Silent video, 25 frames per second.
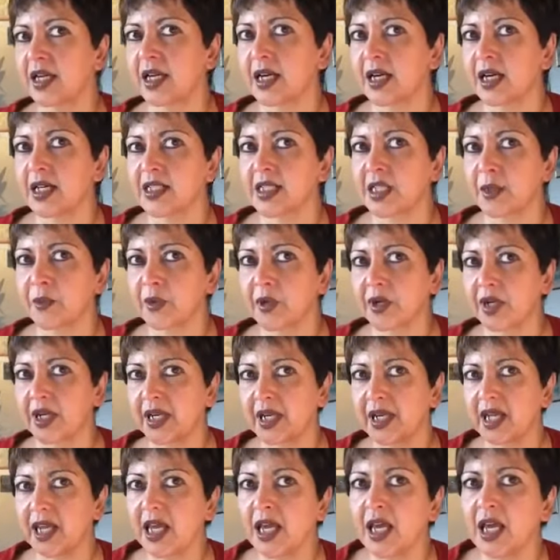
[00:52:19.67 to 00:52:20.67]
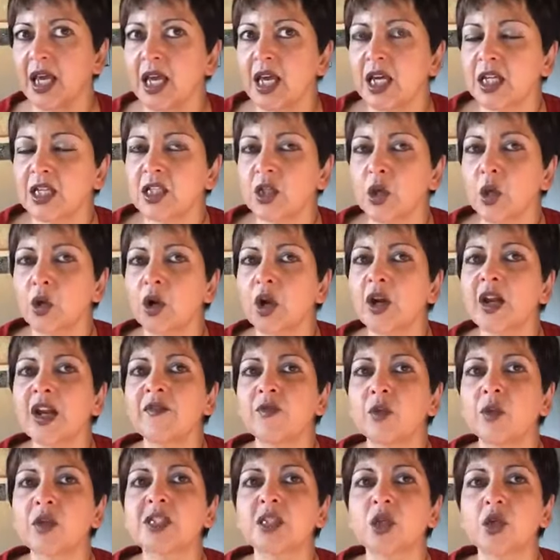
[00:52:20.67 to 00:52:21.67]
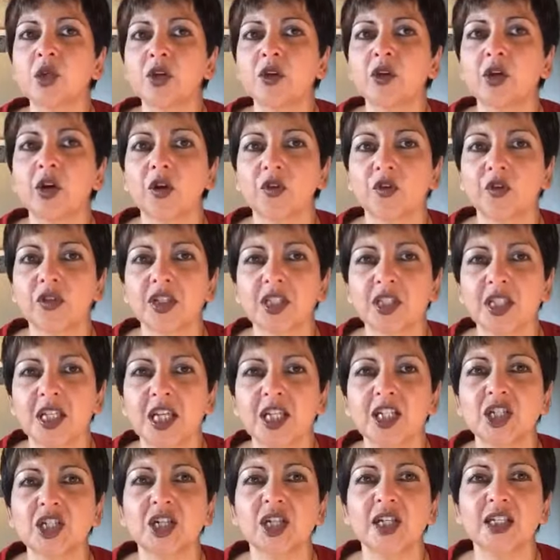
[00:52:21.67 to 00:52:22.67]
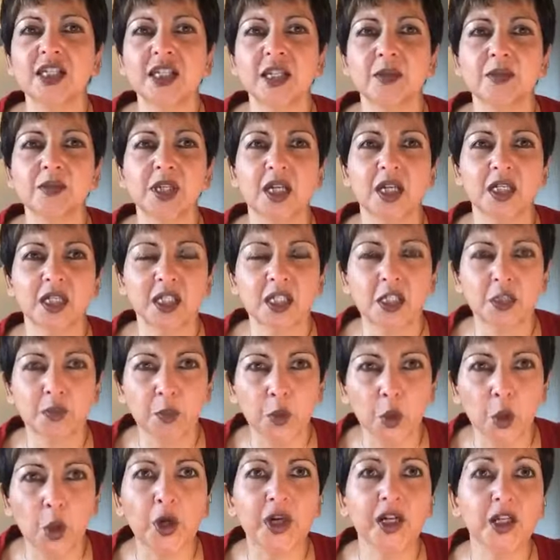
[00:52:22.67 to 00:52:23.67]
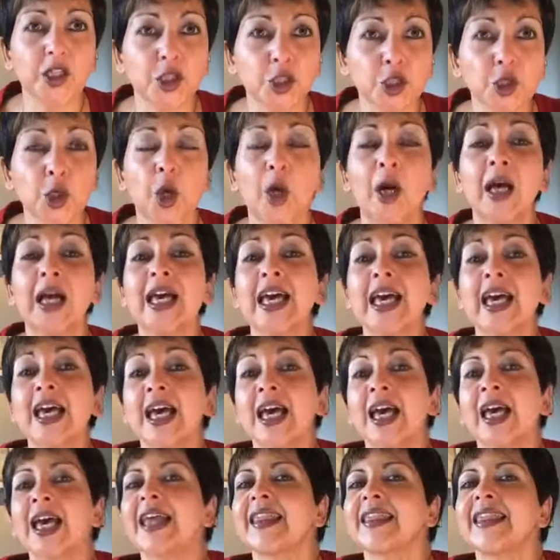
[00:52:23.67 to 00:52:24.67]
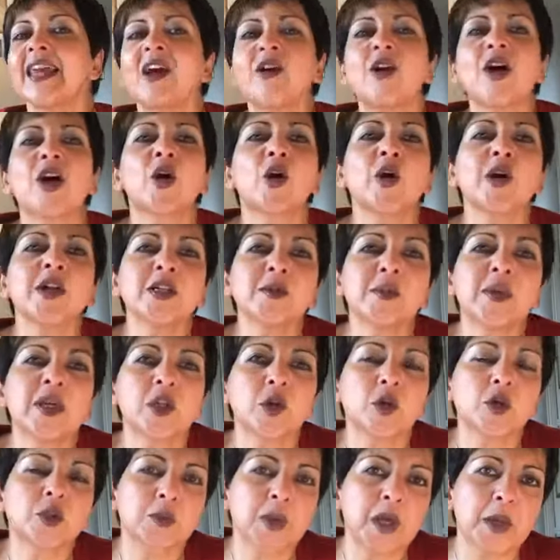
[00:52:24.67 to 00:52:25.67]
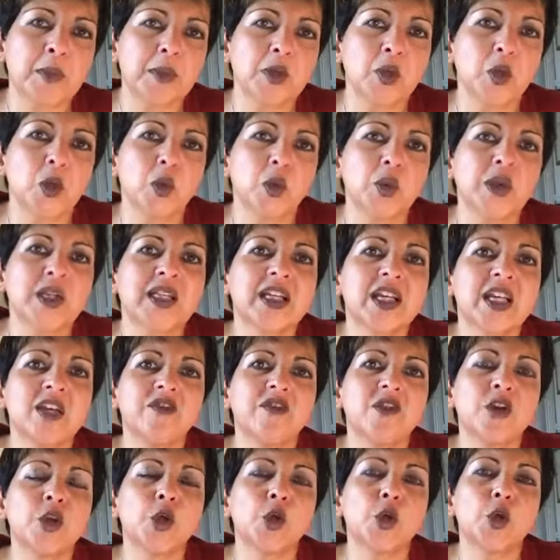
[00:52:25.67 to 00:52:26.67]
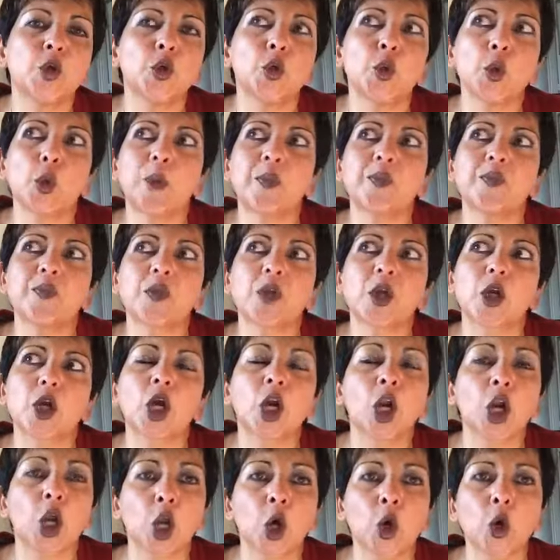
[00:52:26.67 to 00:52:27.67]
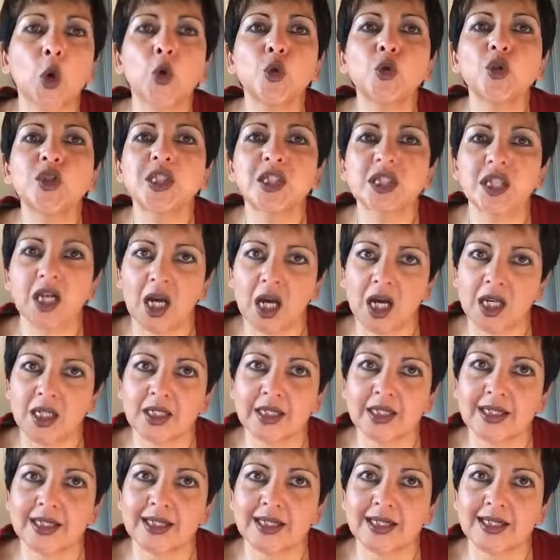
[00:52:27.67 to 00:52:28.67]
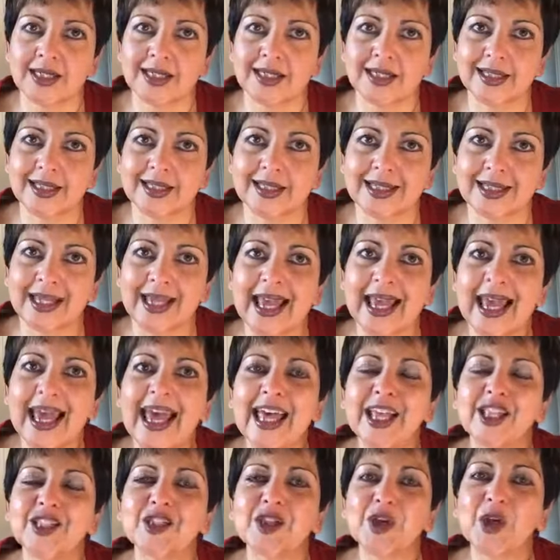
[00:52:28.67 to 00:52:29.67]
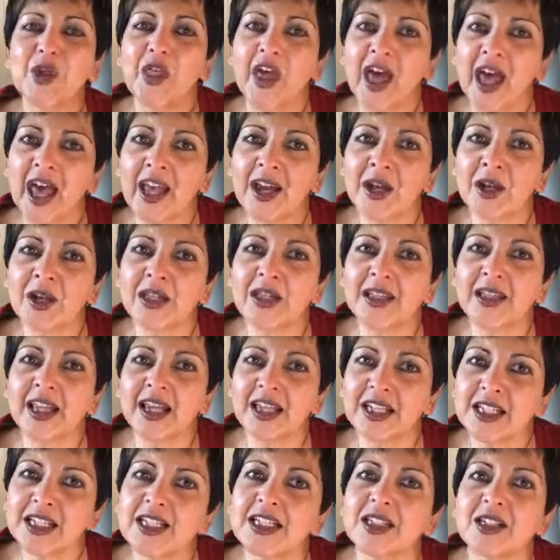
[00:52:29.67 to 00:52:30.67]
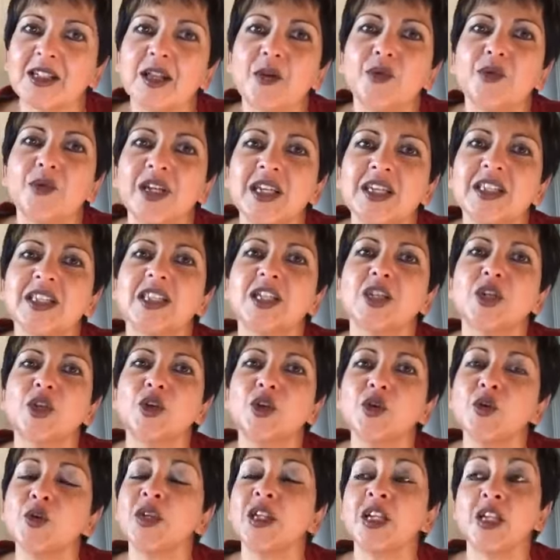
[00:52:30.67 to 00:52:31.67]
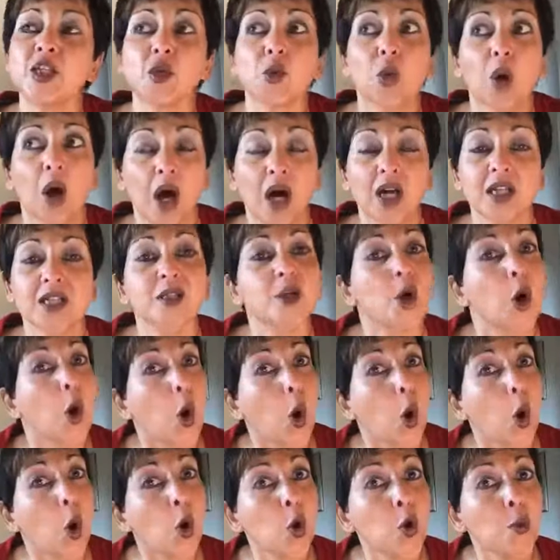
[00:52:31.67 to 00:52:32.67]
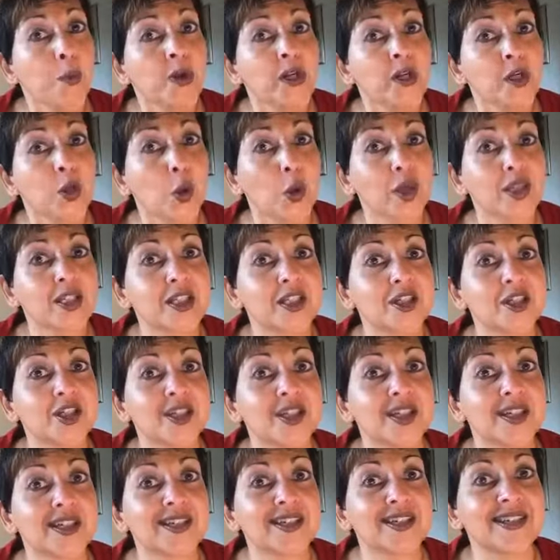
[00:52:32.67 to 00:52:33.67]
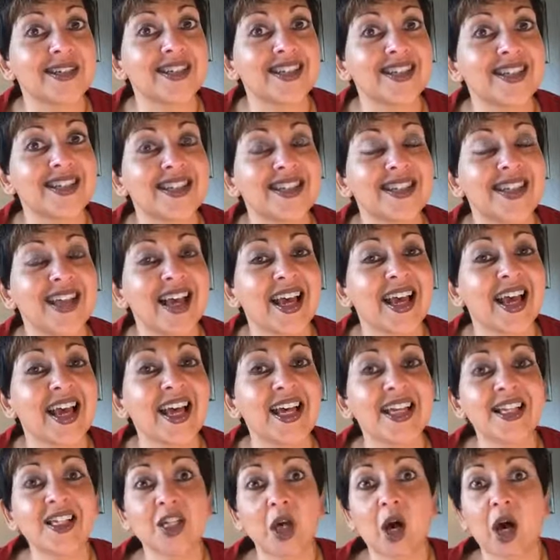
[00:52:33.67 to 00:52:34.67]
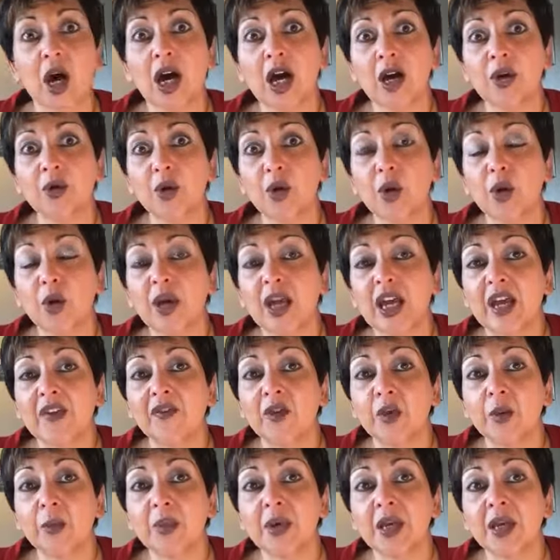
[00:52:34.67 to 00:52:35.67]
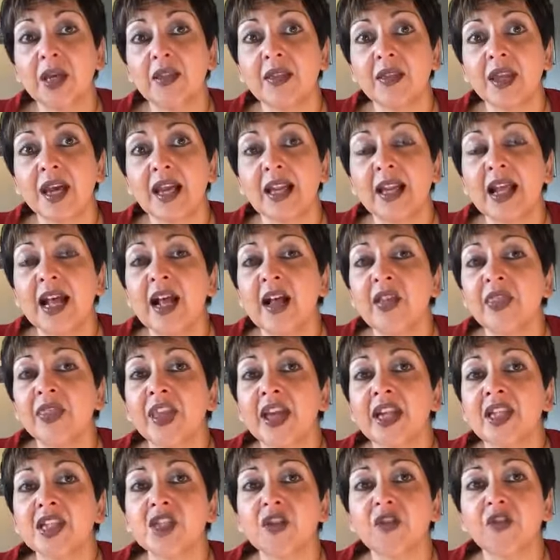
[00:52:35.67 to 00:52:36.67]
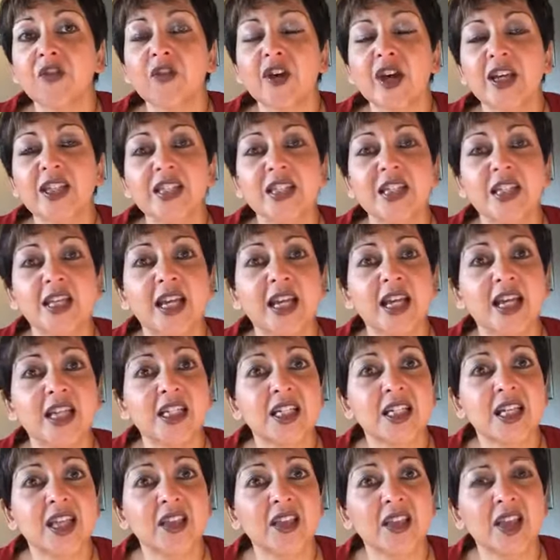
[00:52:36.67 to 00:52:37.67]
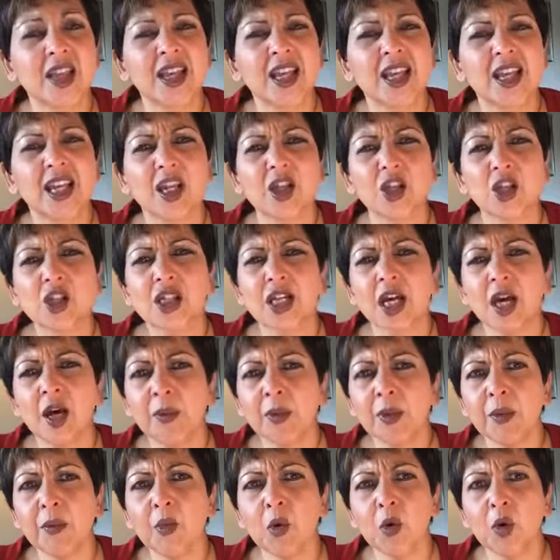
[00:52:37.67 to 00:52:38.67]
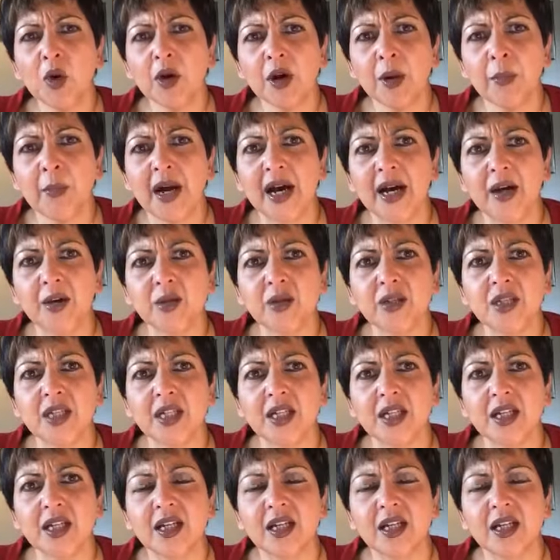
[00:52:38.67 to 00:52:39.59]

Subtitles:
separately. So not everyone's a good conversationalist. Sometimes it's boring. Sure, there are going to be those people who will give you closed answers. So then that is the reason you need to ask open questions. So how long have you been that? That's a fascinating thing. Can you tell me more about it?